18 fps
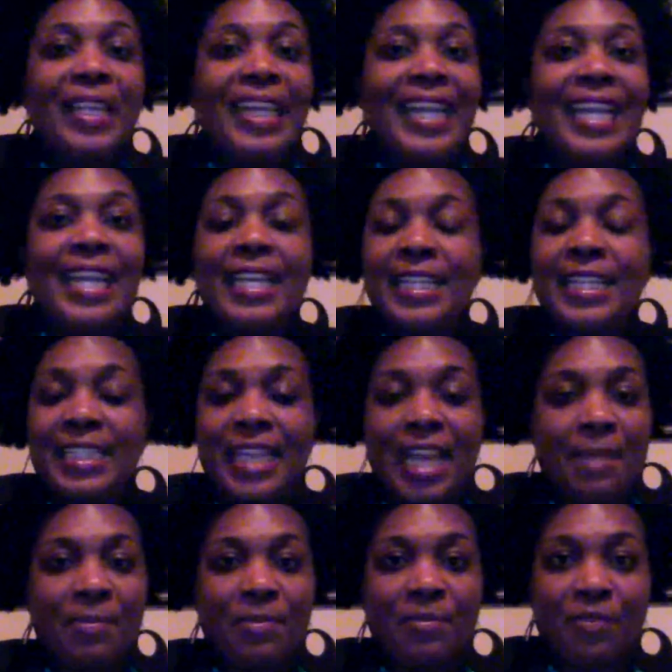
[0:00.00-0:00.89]
any
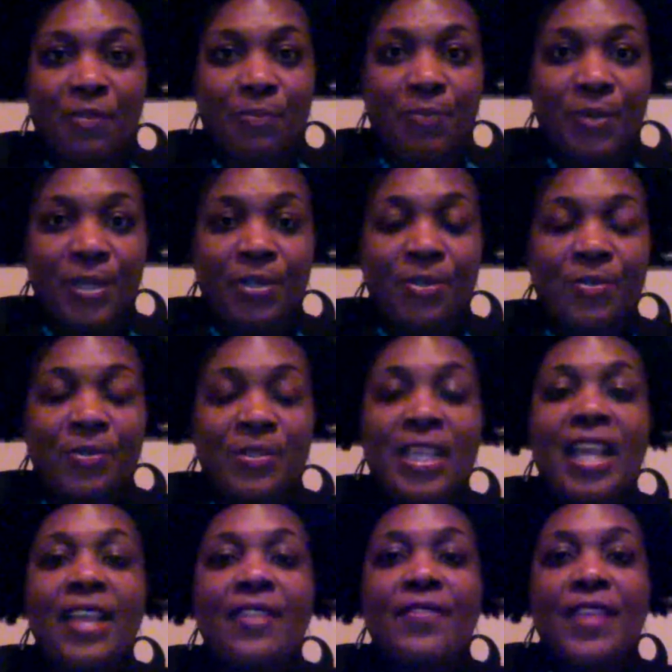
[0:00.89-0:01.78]
type of
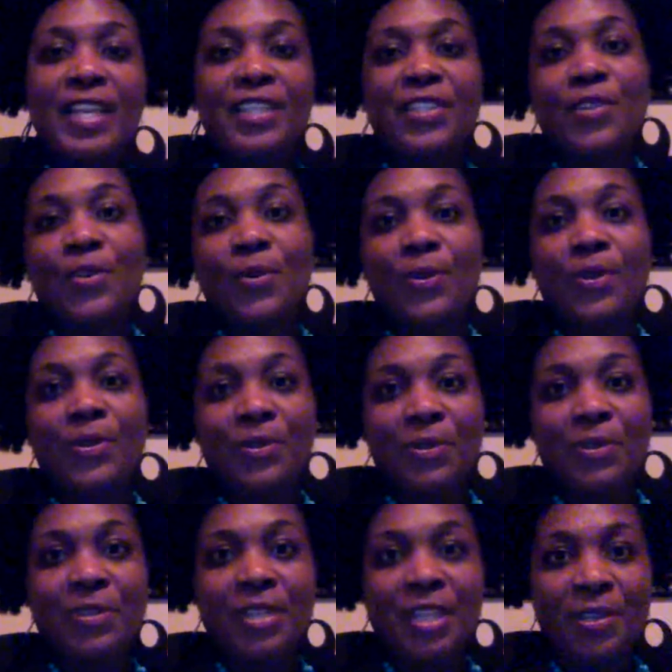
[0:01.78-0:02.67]
abuse that's going
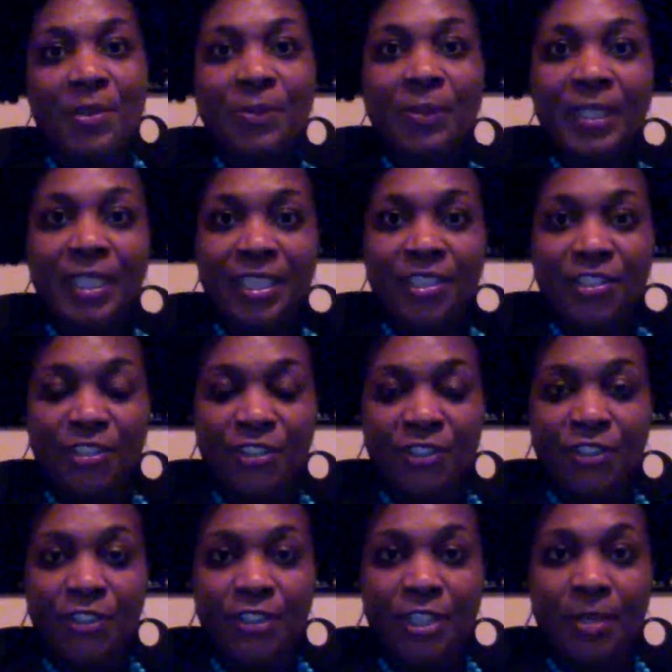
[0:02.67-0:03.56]
on in the
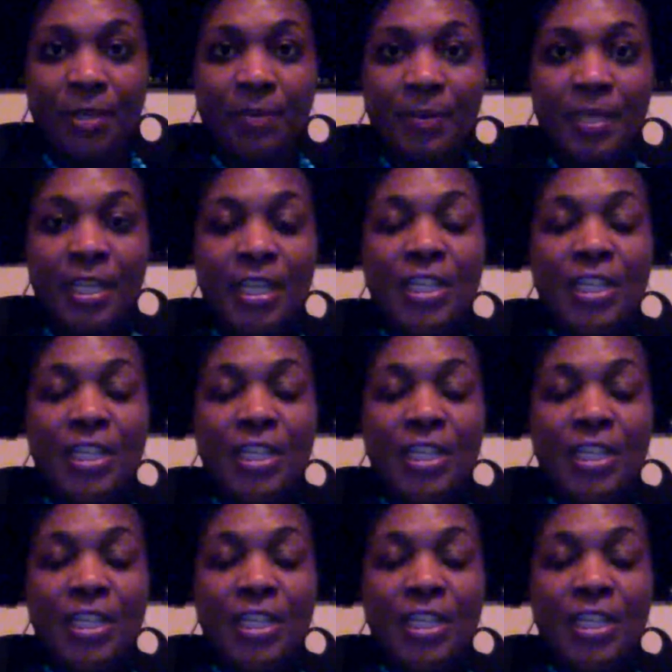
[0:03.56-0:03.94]
relationship.